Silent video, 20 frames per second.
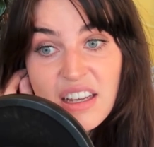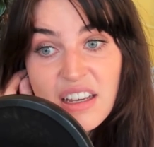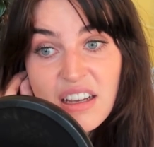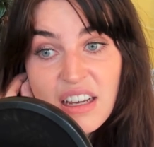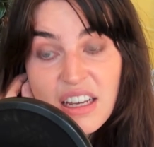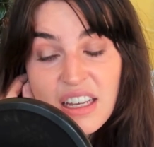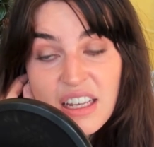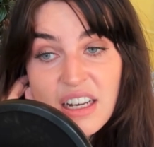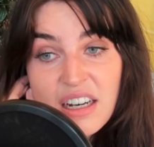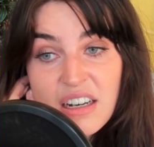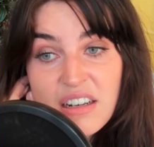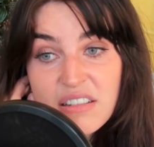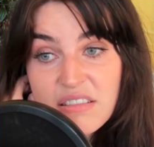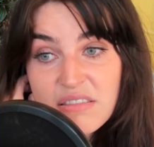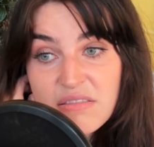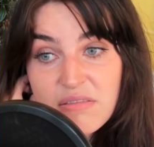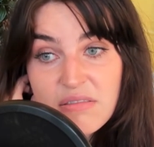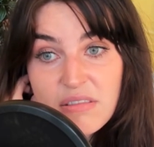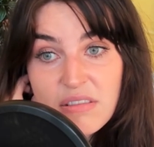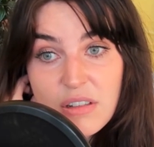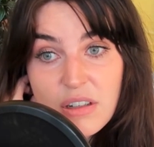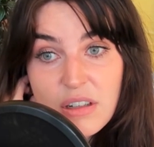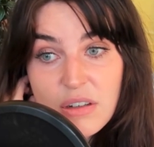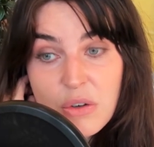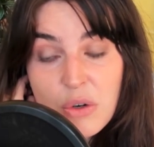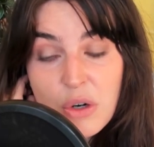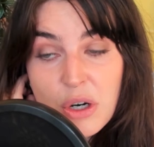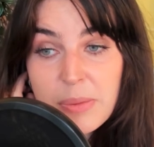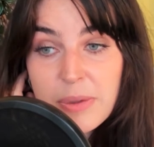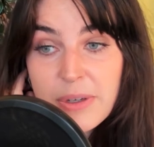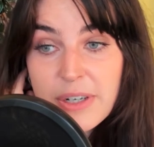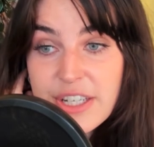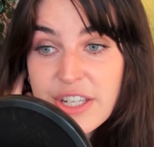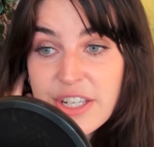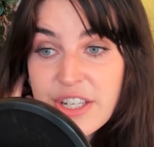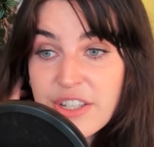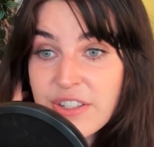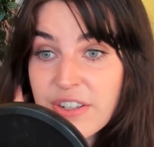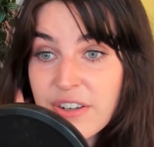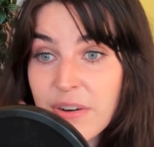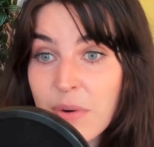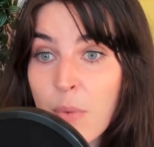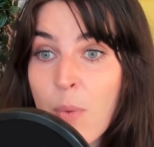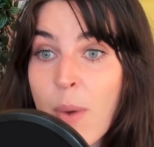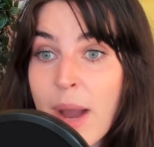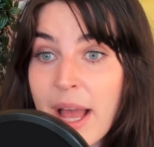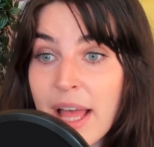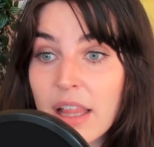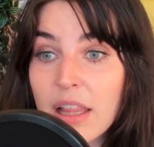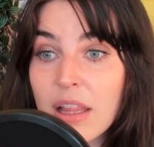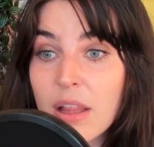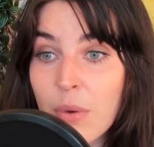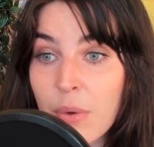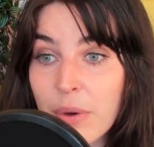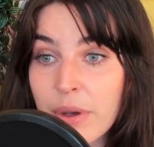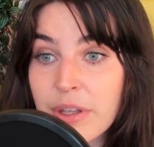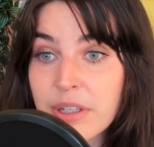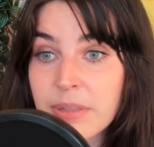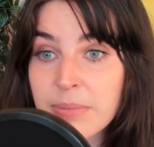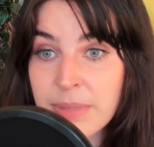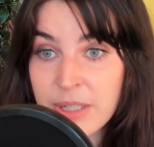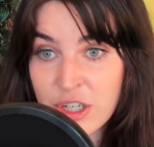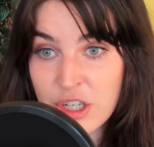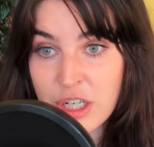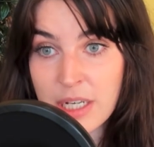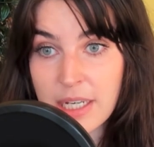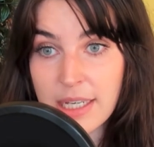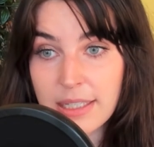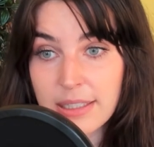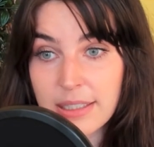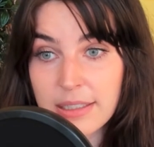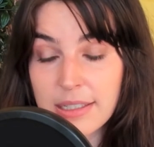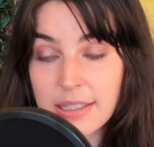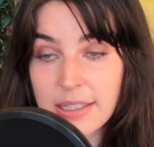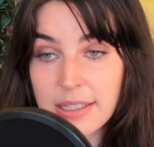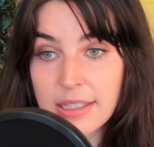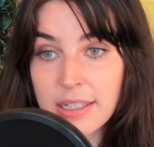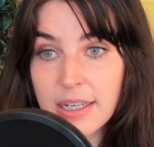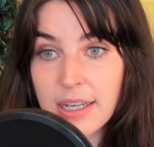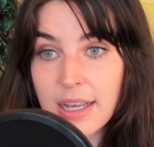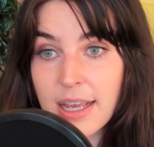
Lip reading: you know, corporations are well-oiled machines,